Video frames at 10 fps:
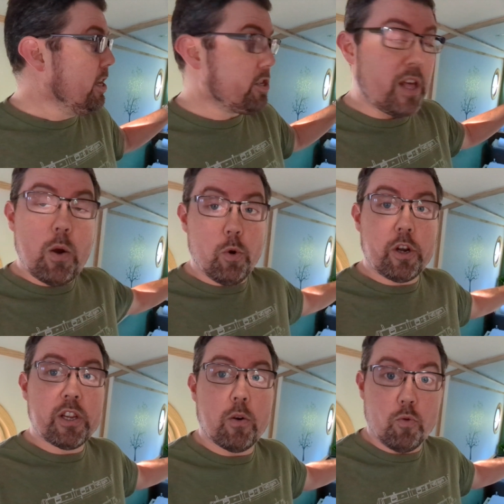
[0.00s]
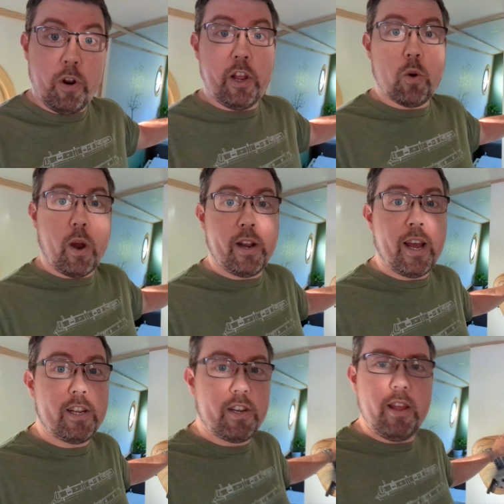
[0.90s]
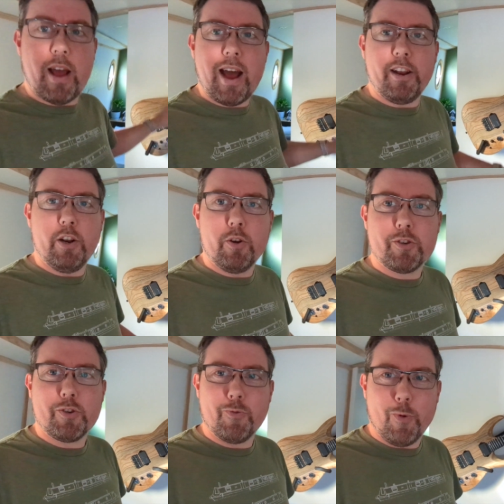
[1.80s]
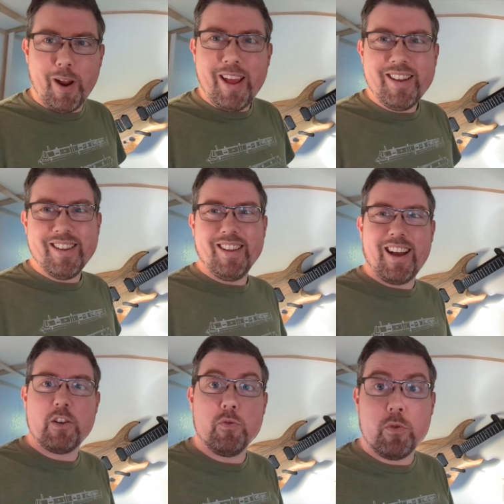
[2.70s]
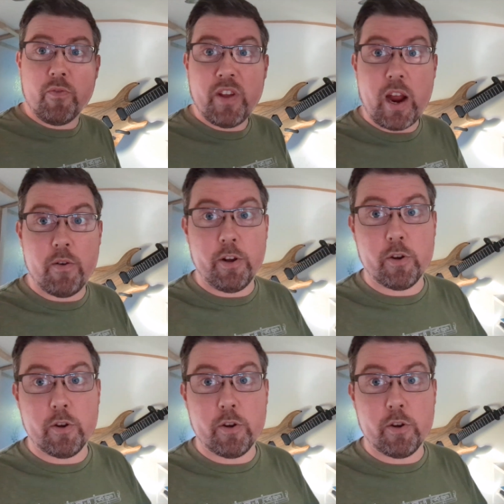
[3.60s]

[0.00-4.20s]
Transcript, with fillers: So that works out really quite nicely, and it looks great. I don't know if Karen